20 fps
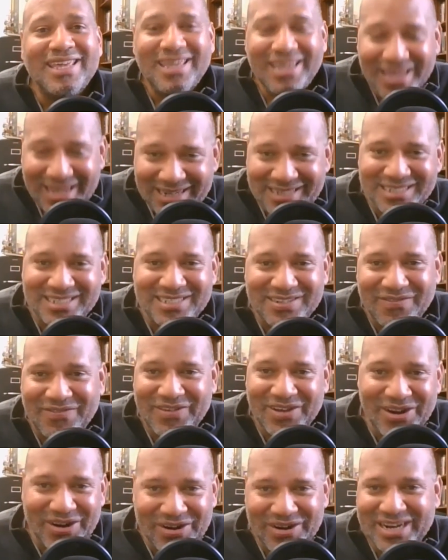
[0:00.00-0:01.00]
it's the
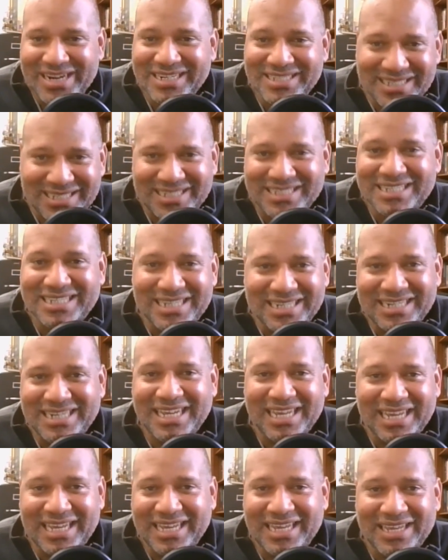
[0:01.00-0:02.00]
very
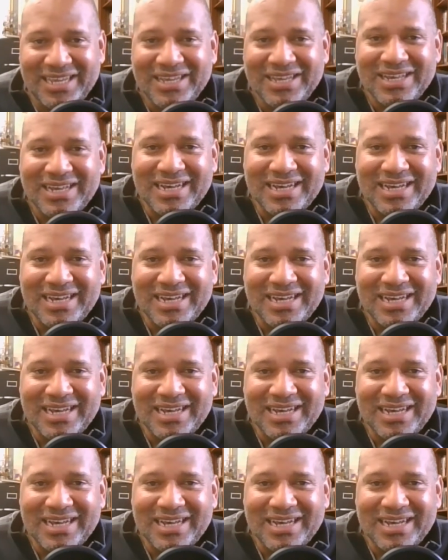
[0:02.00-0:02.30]
CD,